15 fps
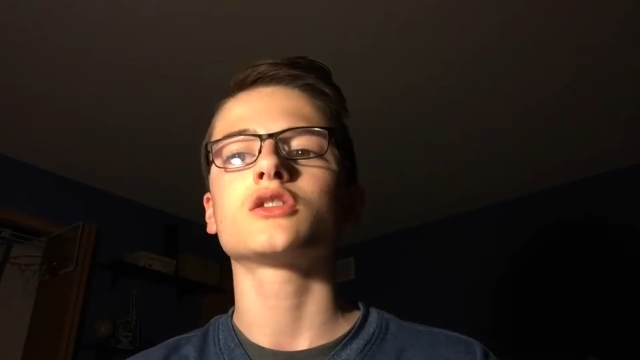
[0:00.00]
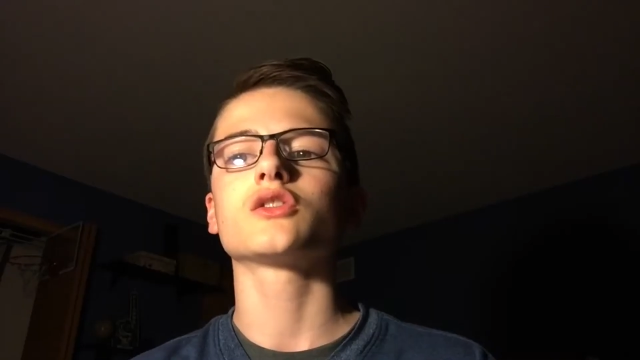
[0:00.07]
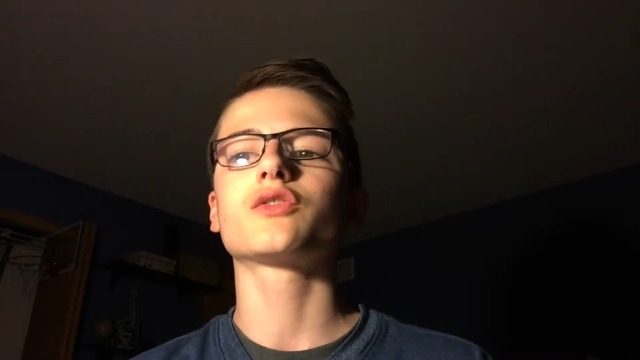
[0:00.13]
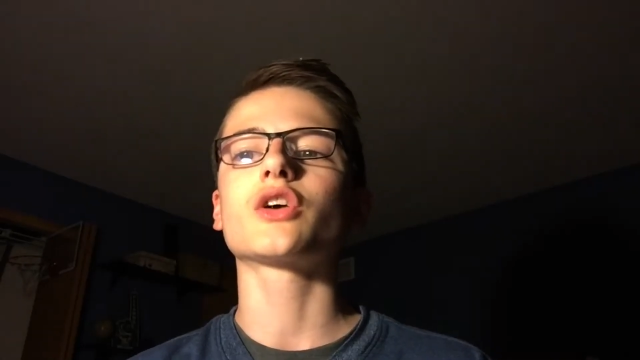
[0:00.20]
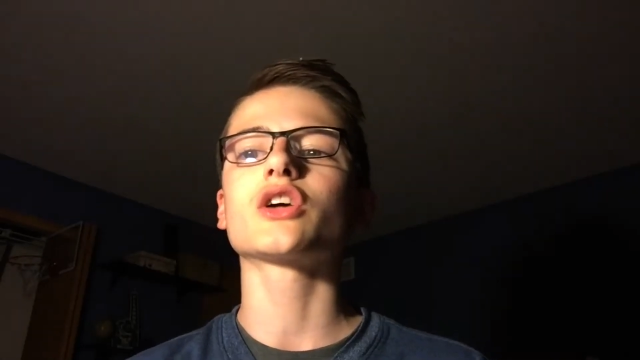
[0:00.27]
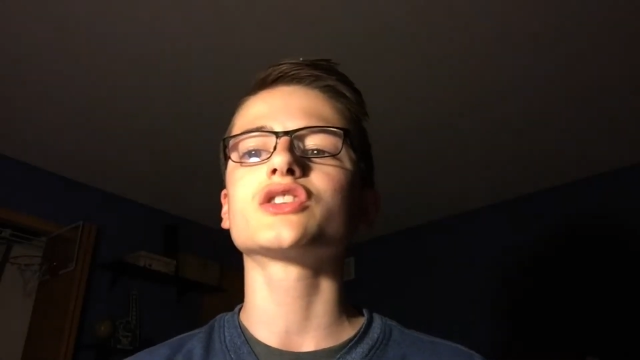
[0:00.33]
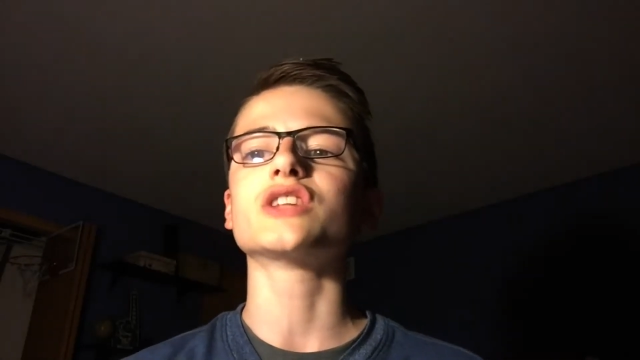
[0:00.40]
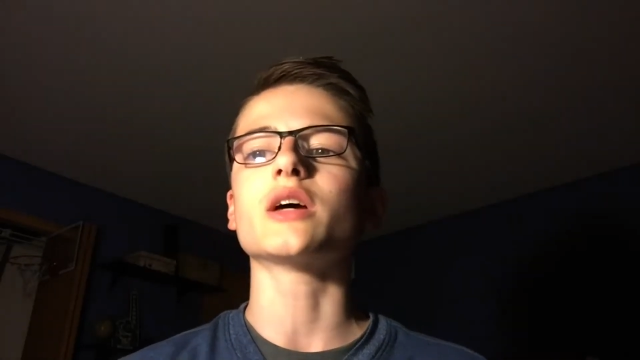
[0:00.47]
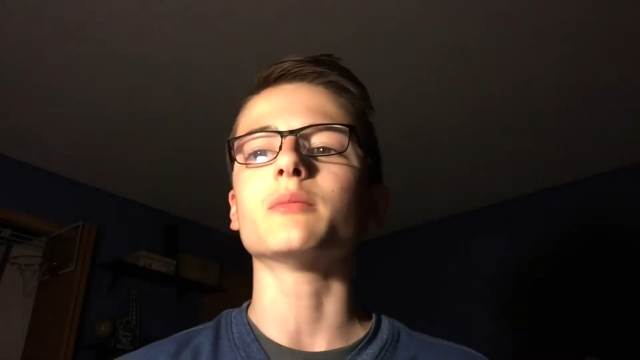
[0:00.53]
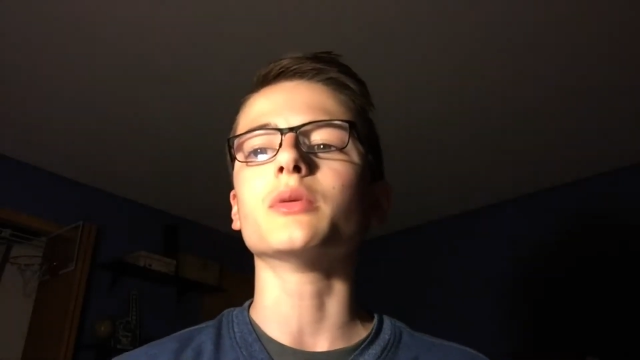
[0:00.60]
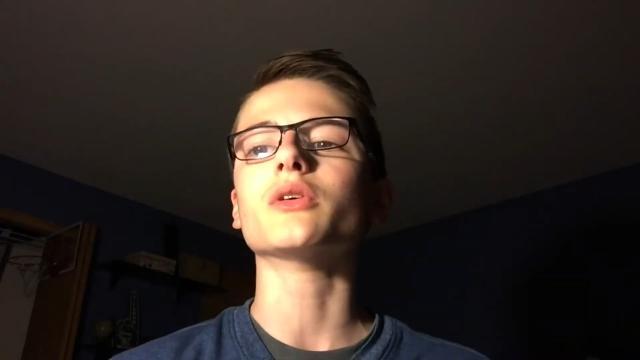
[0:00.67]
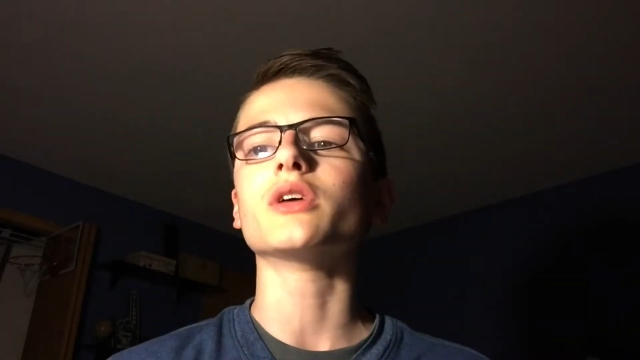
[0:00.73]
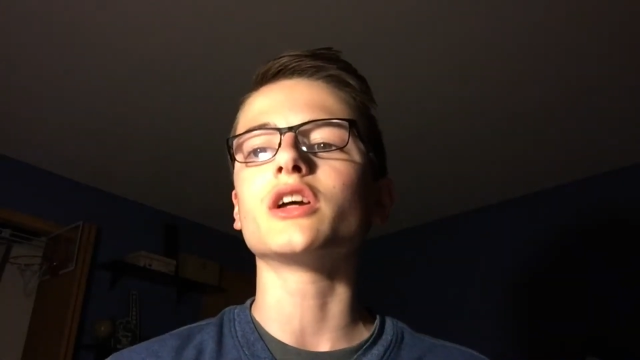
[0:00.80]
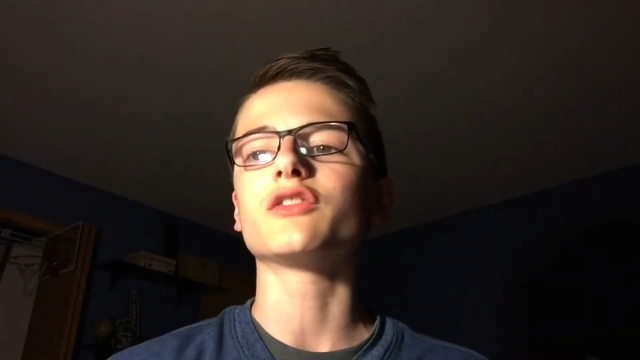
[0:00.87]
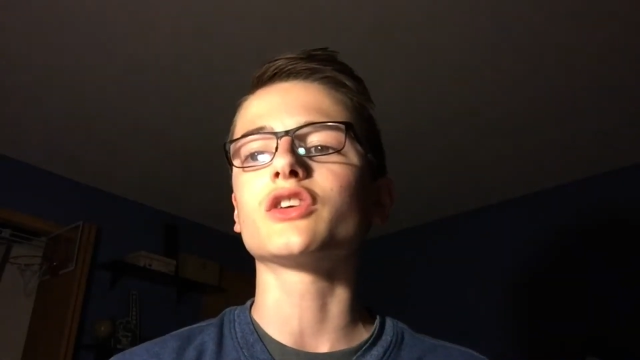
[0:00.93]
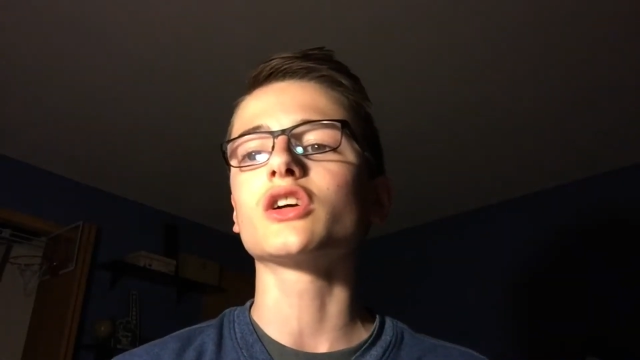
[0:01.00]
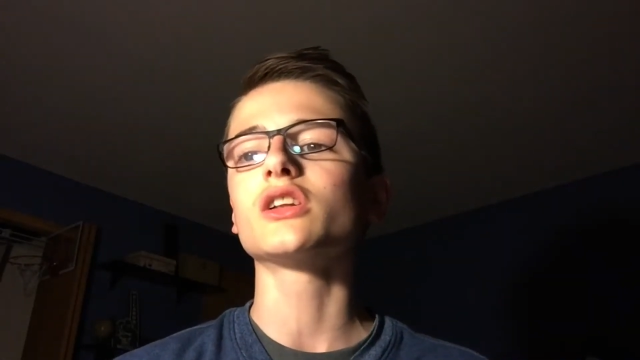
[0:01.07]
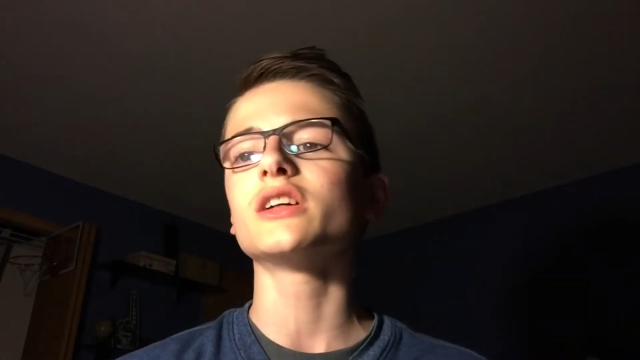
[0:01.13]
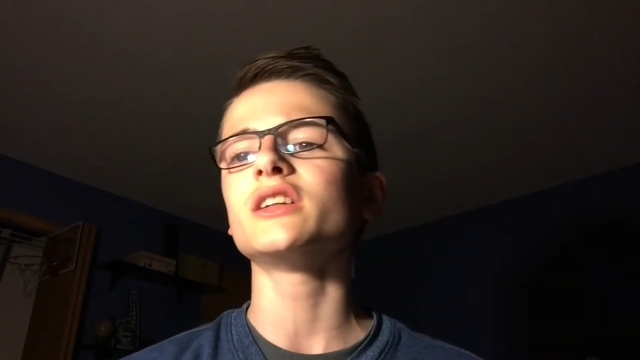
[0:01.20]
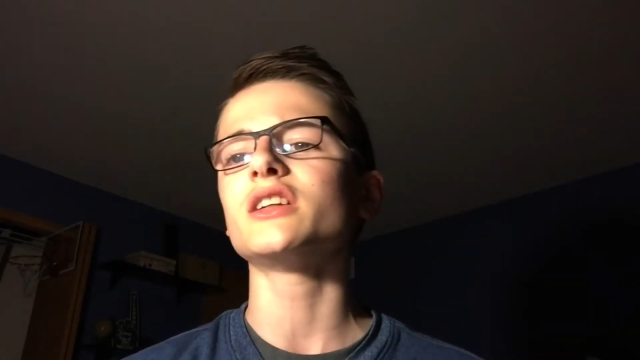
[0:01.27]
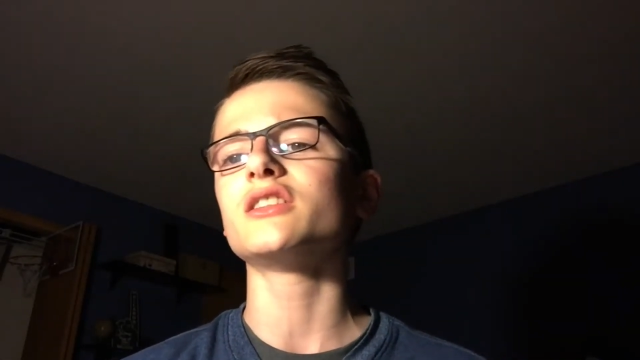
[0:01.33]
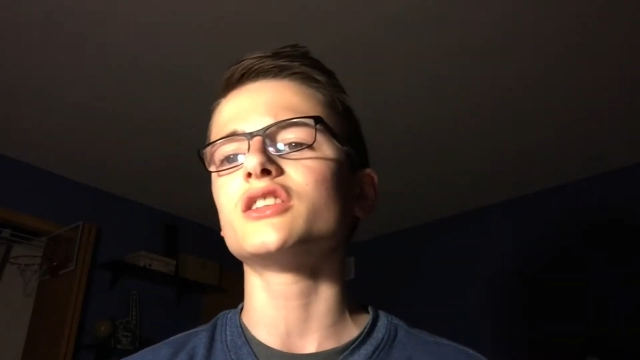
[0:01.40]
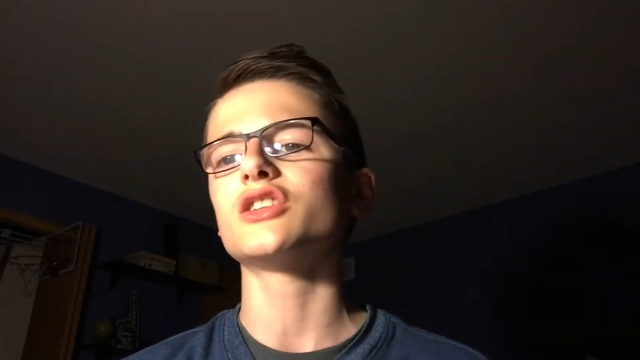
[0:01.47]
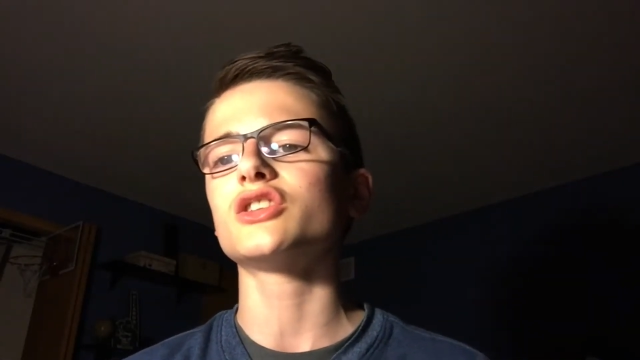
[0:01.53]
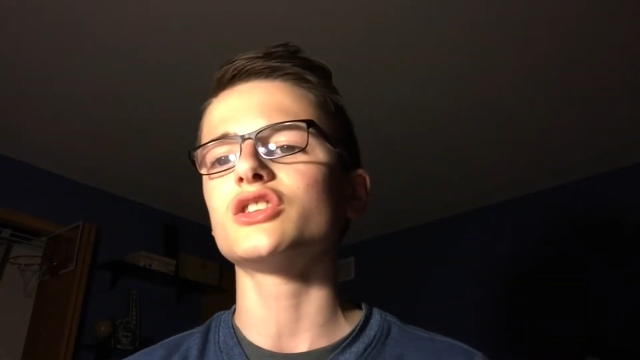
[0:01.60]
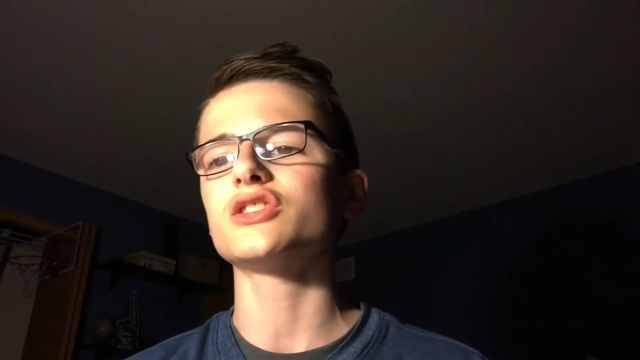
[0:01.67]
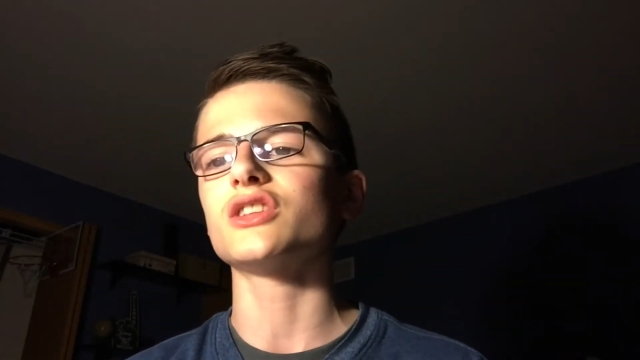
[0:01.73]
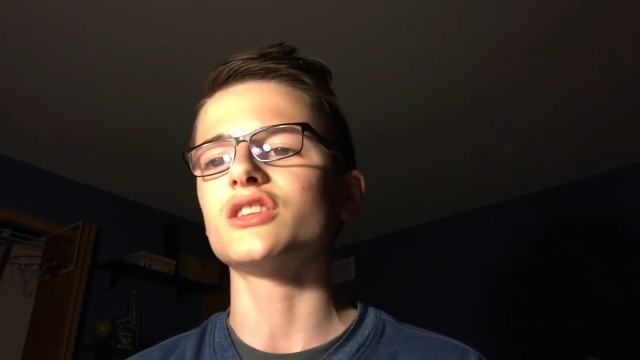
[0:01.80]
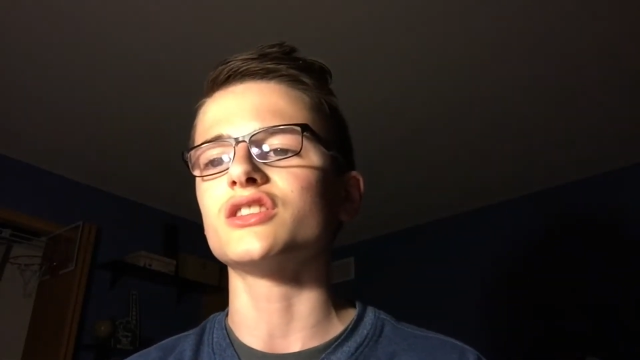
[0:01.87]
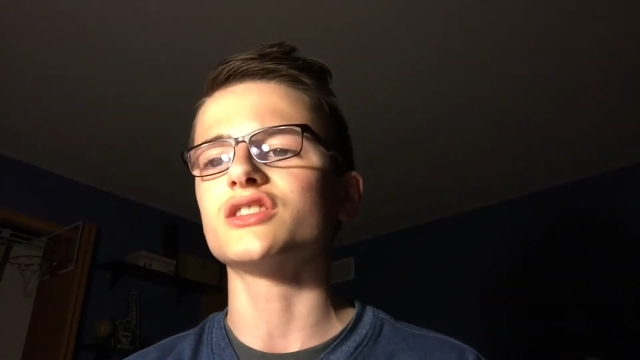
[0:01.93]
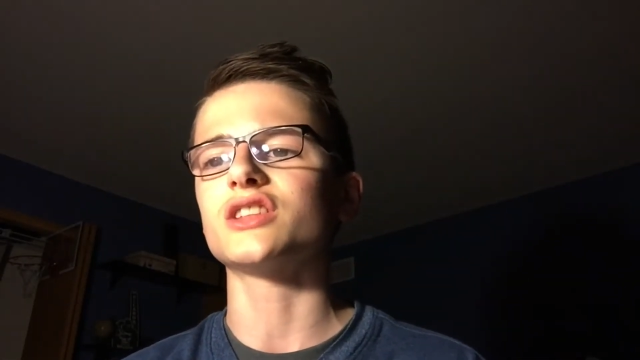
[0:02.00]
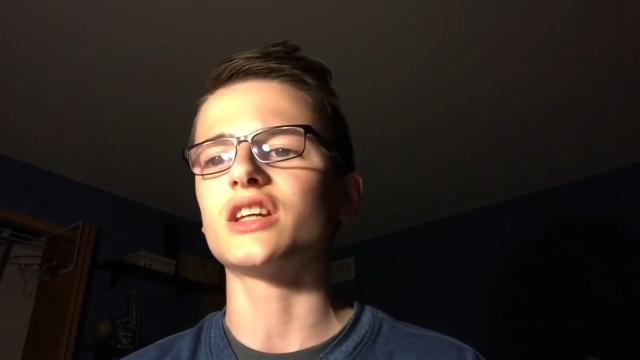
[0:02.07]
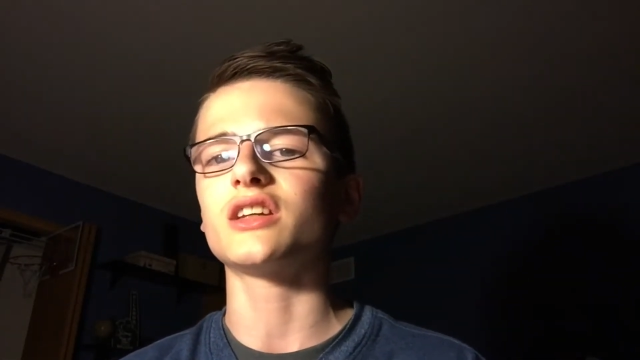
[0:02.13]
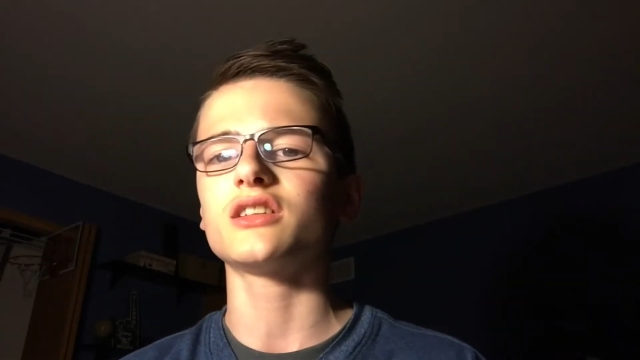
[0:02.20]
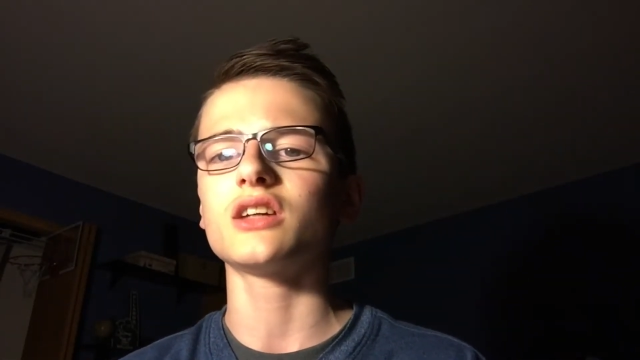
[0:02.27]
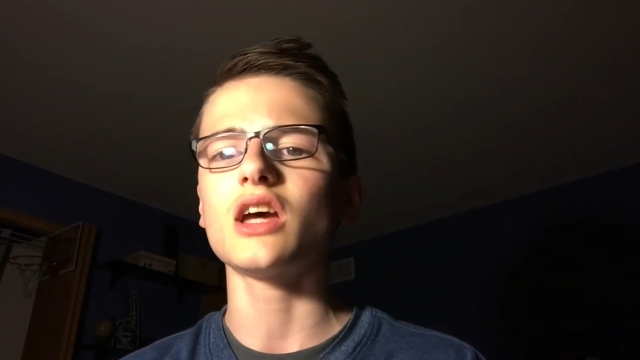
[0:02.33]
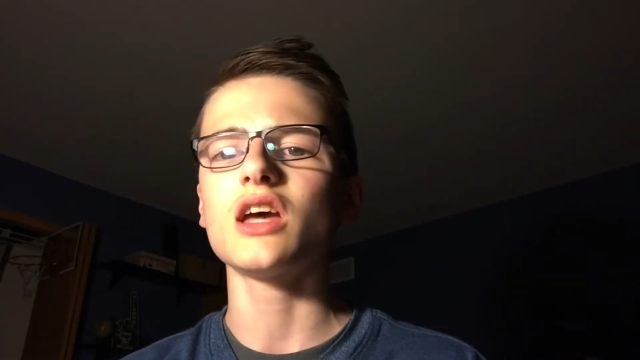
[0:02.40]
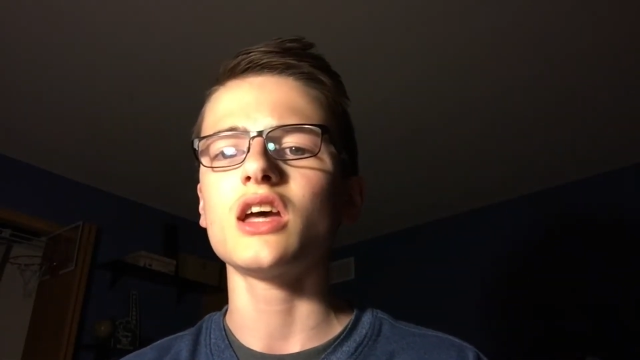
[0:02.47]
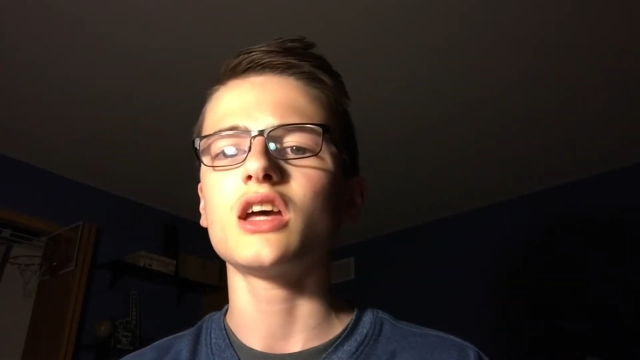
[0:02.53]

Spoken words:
So for example, if you're cleaning dishes in the sink,